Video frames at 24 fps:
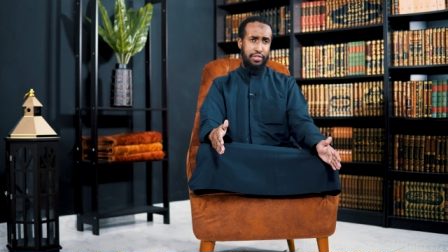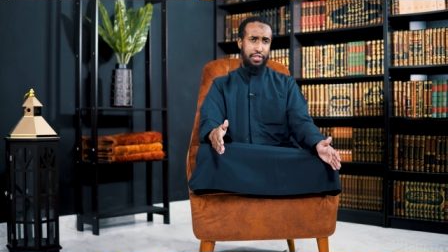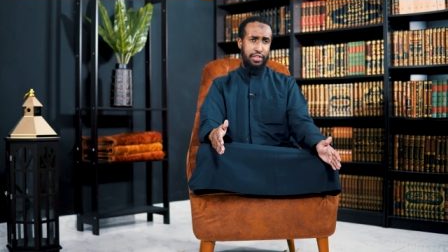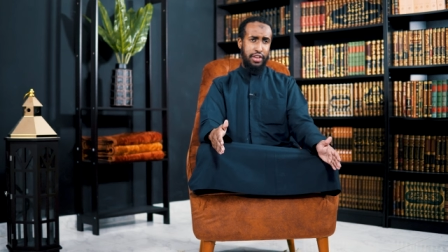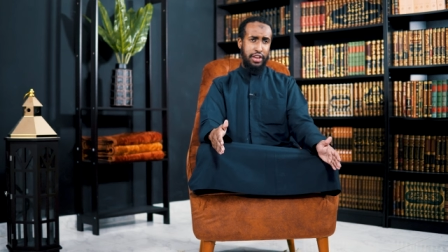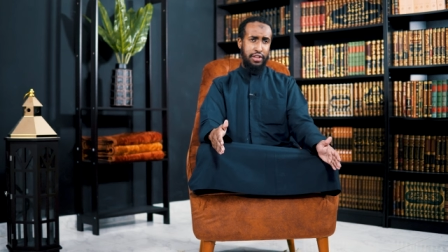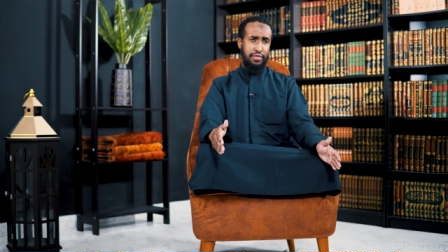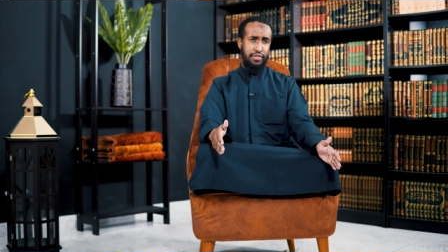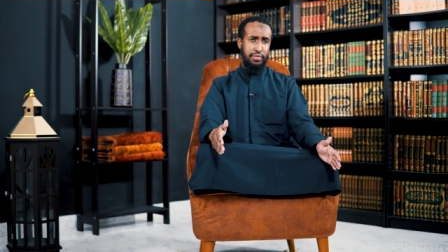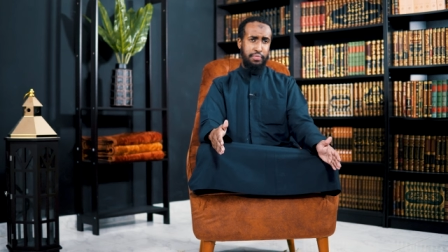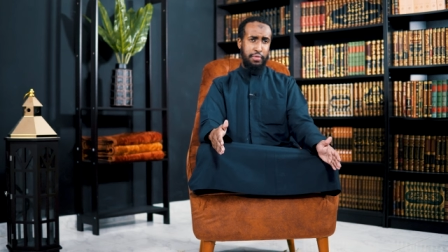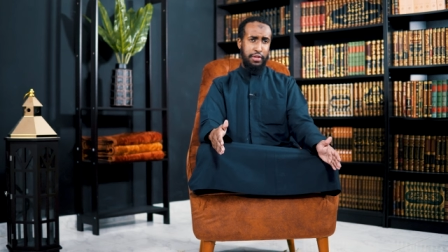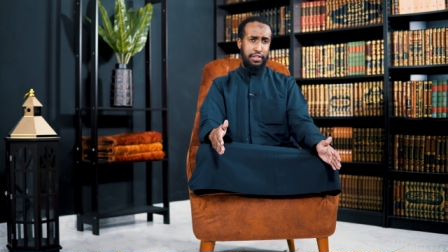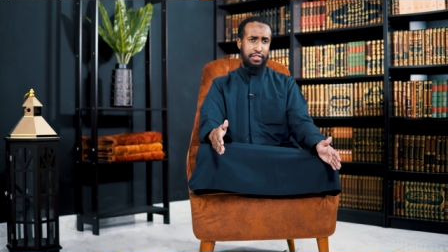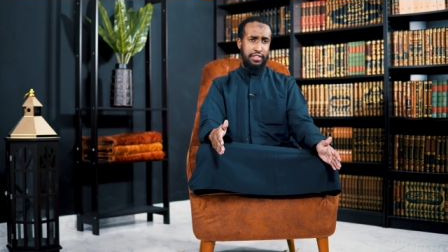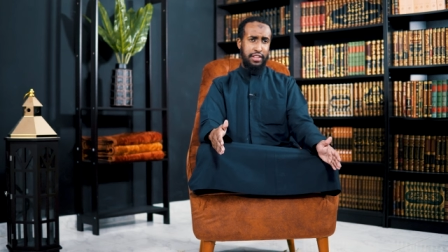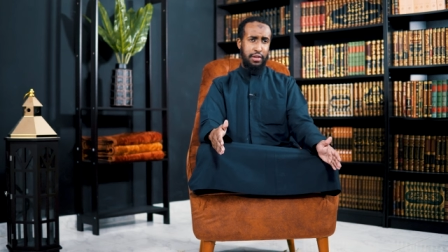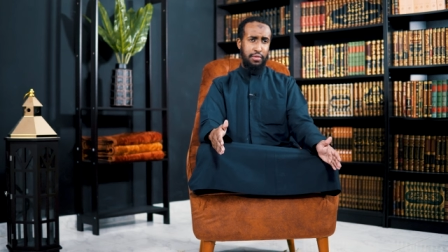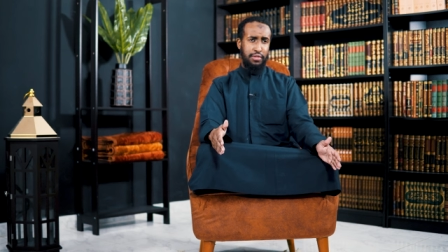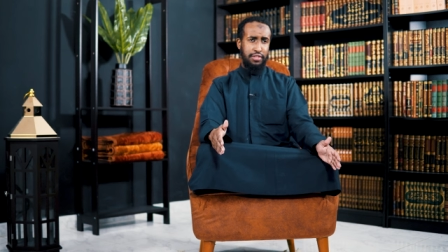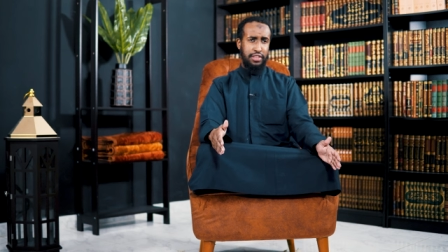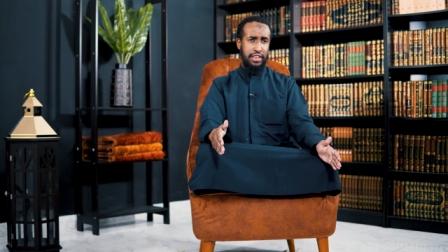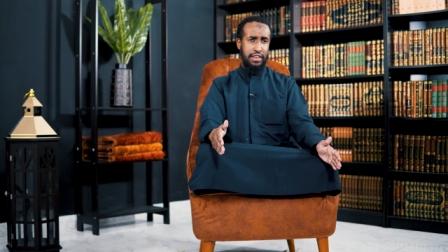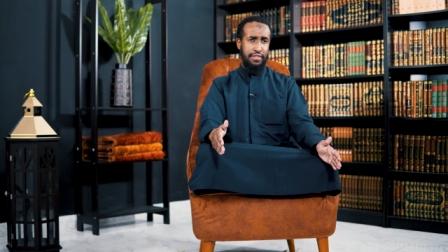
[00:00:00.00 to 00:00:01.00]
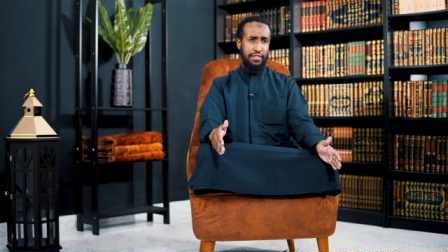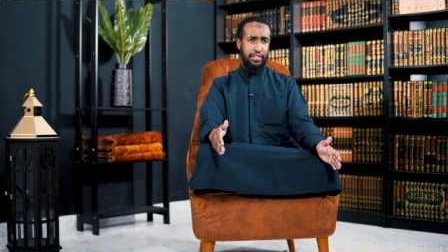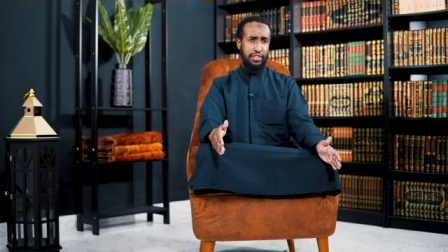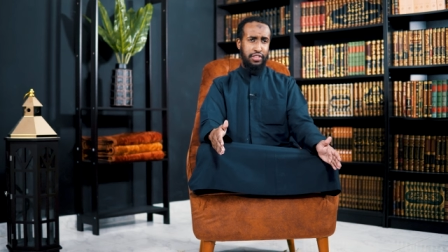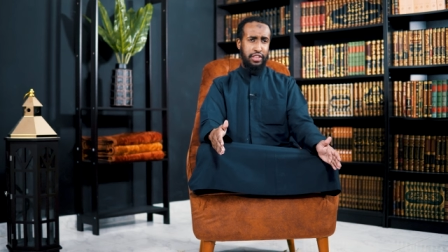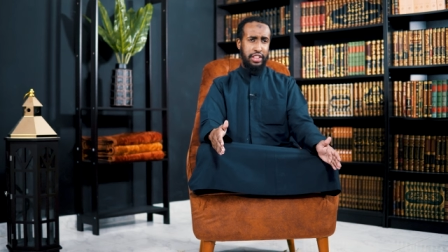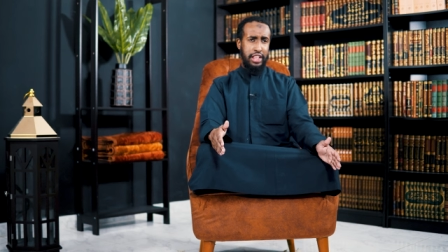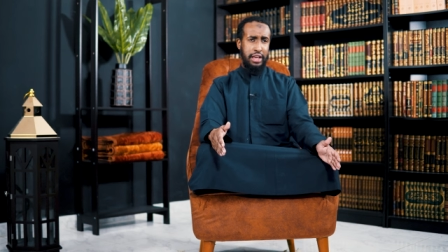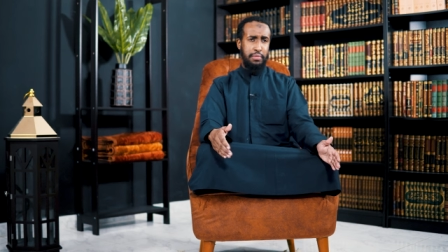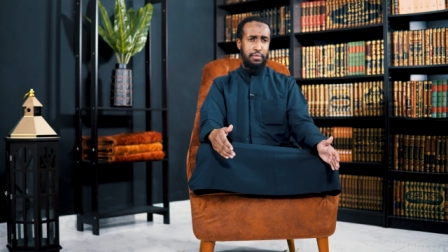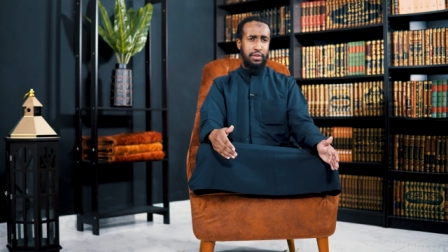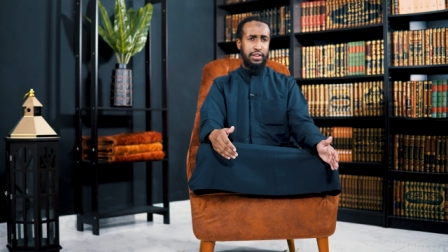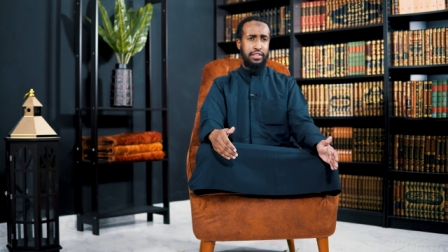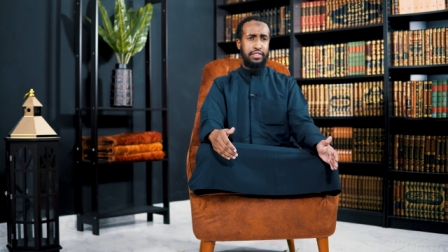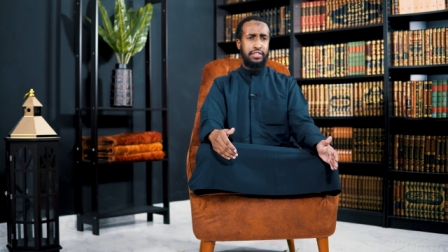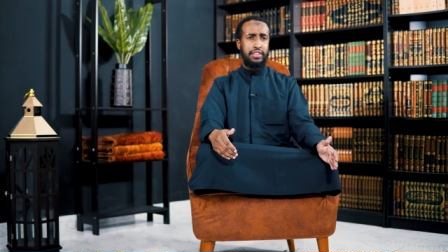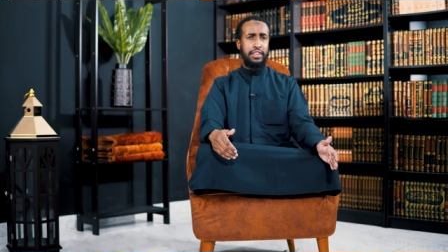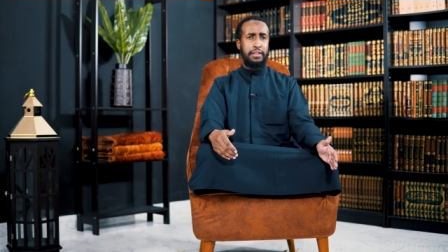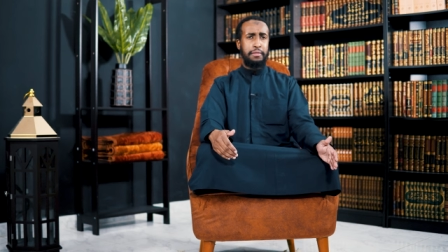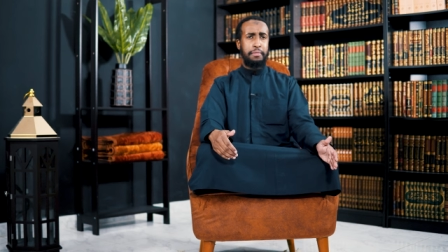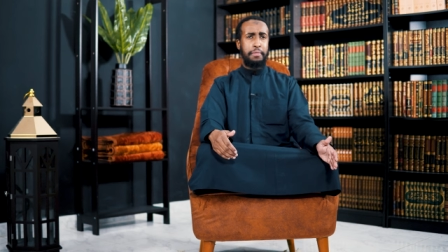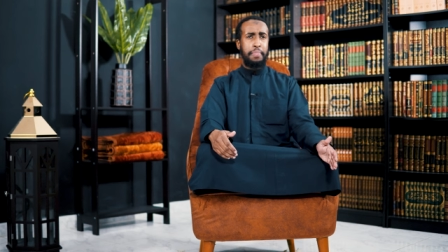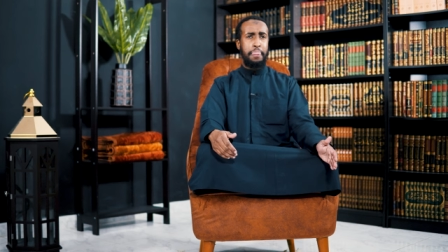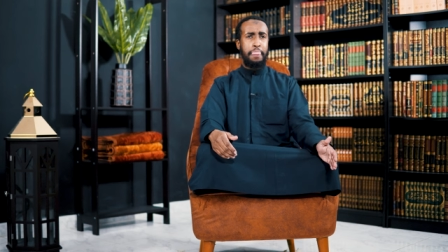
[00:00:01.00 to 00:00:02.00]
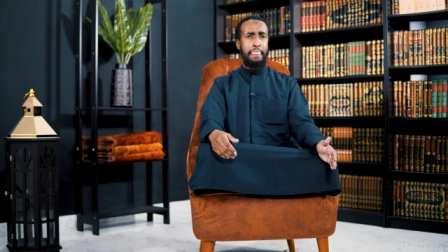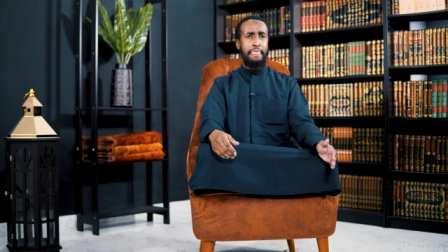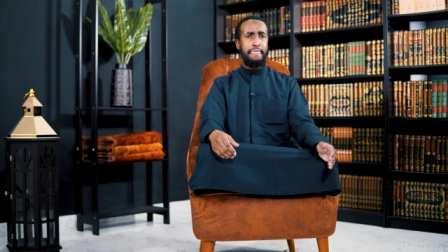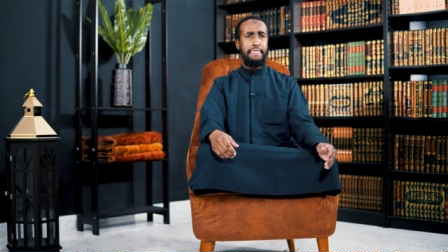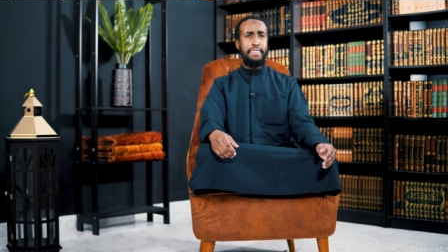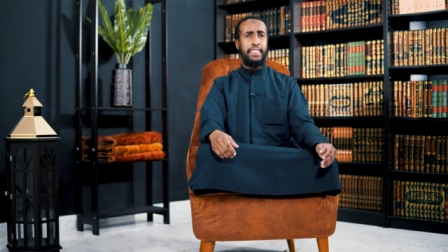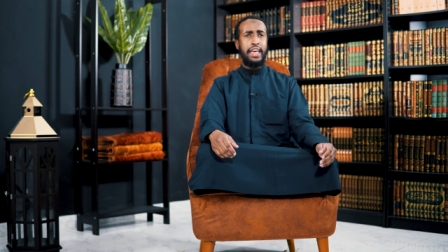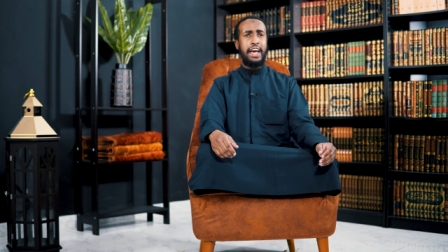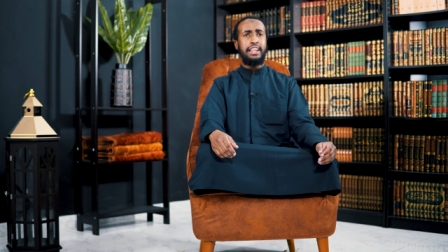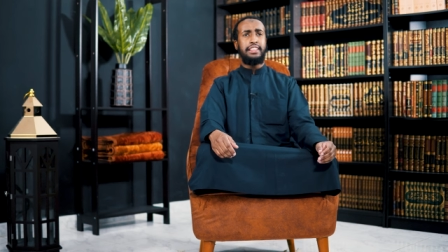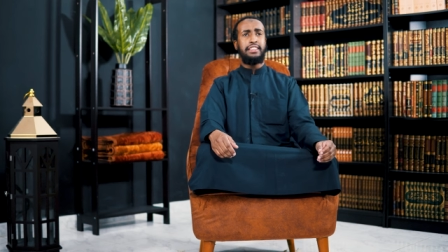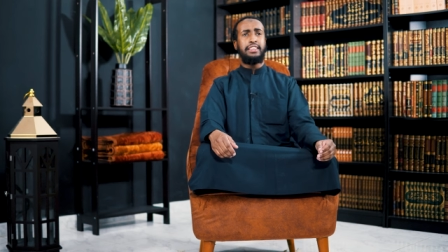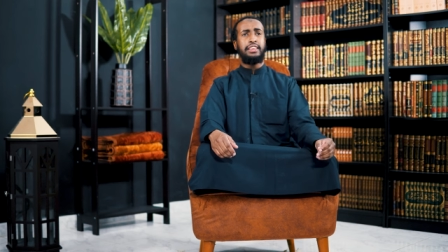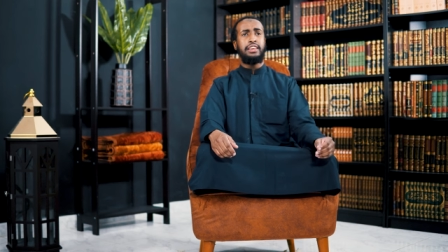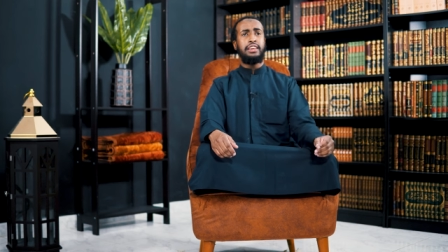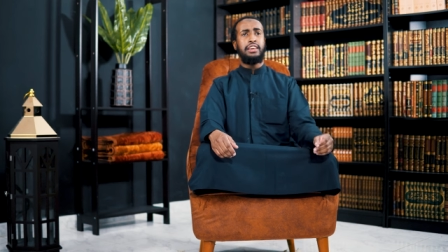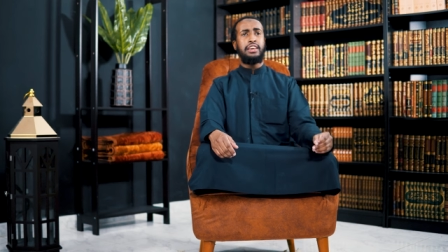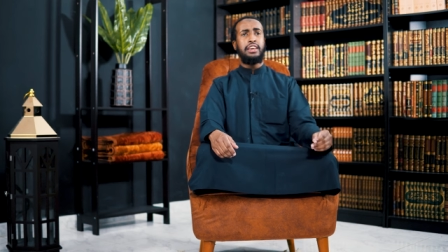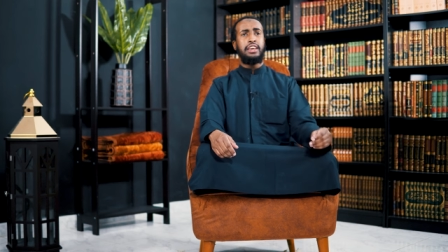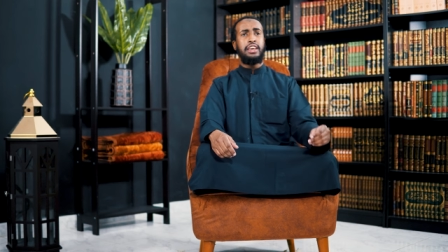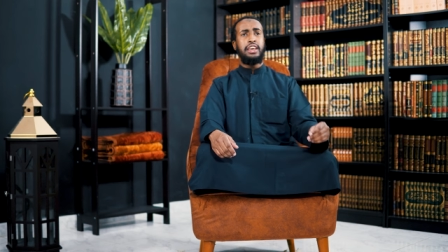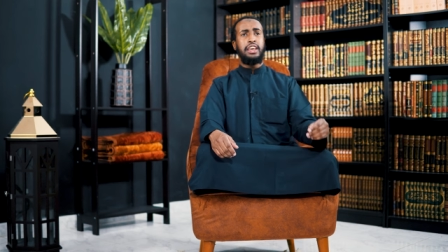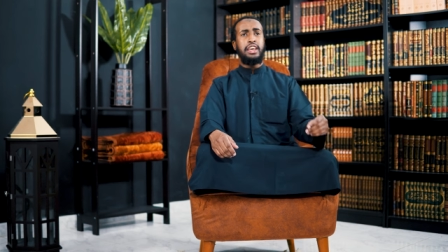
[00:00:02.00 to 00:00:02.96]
third response that was given to them was that